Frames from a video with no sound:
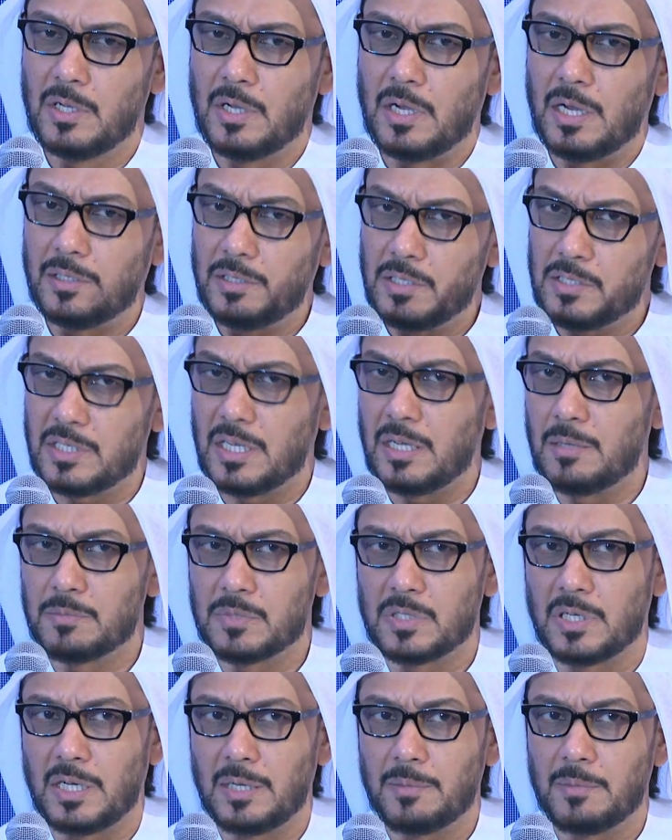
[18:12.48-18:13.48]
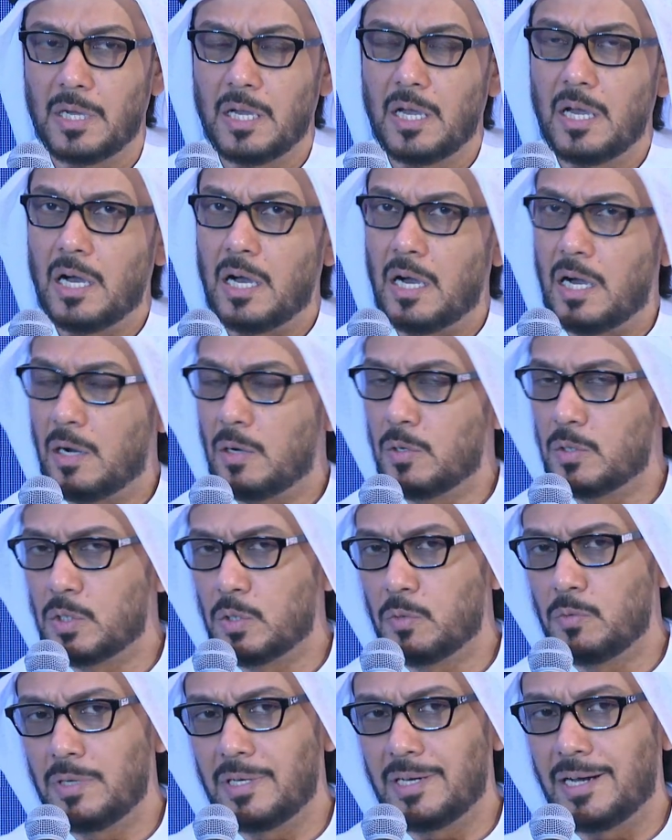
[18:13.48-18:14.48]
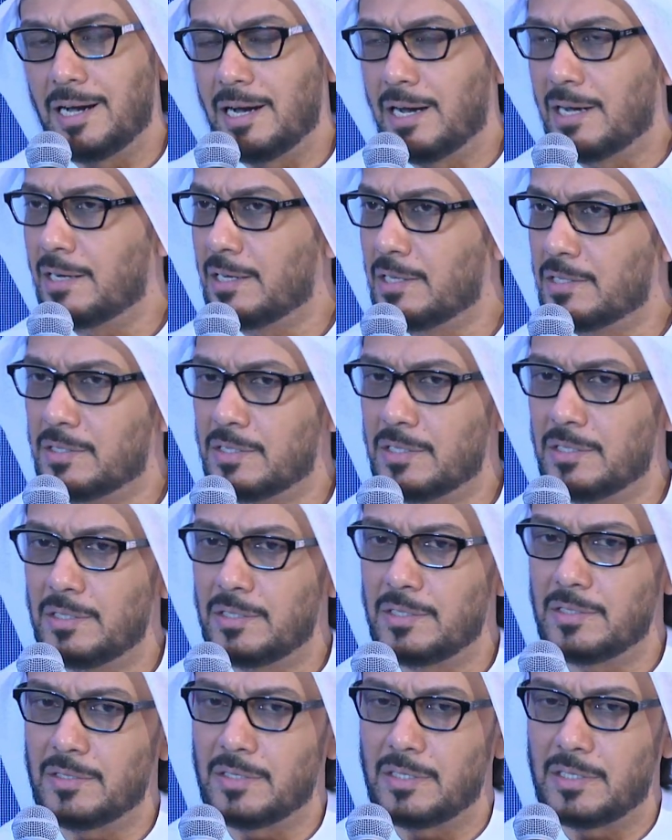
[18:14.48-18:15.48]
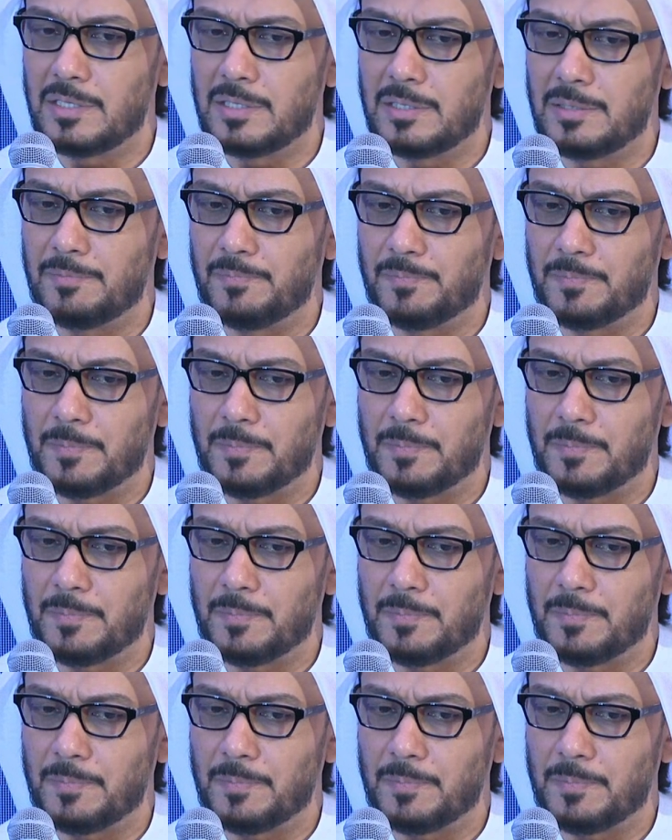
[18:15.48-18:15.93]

At the same time, how do we harness the